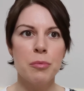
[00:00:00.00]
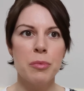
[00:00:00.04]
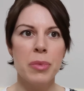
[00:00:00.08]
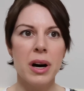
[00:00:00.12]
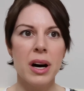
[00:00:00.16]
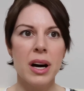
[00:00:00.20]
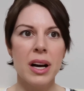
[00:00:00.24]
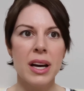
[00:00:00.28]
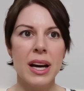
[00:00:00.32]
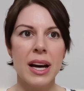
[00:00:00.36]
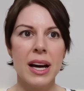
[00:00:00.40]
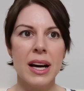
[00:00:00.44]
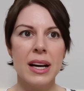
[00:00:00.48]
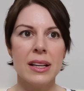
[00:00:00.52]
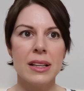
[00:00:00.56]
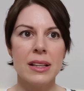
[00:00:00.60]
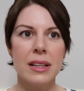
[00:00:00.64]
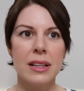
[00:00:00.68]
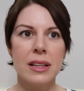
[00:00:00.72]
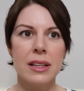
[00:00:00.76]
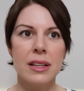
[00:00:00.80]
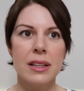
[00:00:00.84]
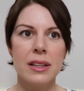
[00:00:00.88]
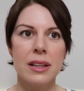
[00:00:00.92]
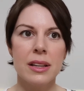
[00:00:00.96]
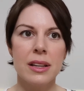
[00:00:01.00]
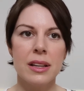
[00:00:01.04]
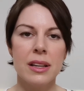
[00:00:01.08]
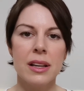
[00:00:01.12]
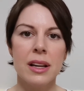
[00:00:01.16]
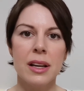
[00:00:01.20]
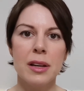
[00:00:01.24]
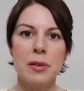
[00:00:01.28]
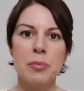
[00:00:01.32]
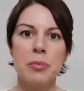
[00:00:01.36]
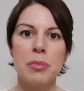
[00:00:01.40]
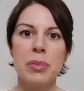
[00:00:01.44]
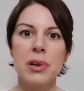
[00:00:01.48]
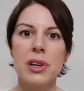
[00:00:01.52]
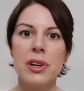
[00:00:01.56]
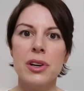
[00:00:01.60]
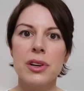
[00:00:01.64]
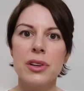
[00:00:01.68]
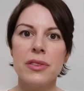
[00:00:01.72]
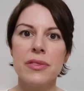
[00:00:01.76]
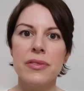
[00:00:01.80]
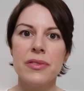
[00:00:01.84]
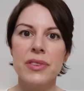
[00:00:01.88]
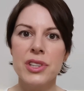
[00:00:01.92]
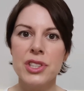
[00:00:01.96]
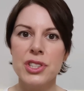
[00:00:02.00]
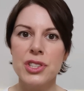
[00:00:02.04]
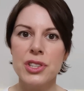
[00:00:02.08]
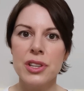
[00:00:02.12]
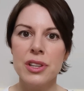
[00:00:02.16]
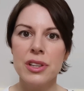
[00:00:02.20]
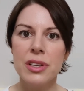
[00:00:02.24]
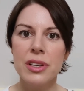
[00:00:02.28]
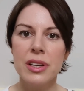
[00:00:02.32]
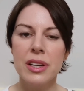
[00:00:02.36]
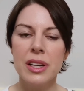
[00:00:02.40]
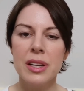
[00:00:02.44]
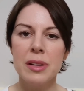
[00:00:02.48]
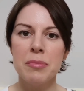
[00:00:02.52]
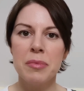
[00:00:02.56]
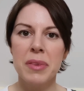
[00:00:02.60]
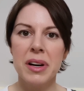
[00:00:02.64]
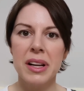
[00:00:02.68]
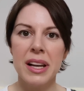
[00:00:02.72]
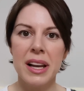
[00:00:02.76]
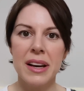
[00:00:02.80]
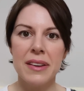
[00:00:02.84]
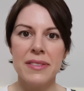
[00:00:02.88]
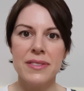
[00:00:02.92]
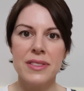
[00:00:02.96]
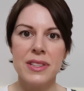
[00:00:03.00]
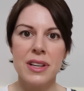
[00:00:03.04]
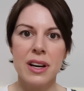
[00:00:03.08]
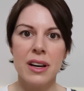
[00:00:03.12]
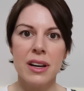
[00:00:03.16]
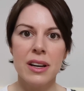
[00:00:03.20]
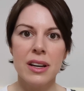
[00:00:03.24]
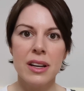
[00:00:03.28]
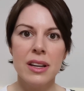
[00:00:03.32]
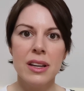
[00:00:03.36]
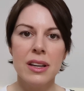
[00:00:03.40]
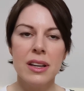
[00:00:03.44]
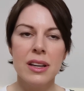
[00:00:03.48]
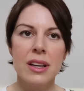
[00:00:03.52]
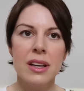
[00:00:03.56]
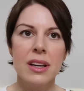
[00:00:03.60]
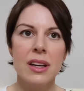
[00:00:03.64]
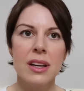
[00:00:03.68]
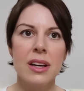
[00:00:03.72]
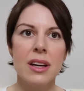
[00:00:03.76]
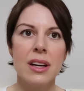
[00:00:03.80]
but I had like blurred vision in my left eye.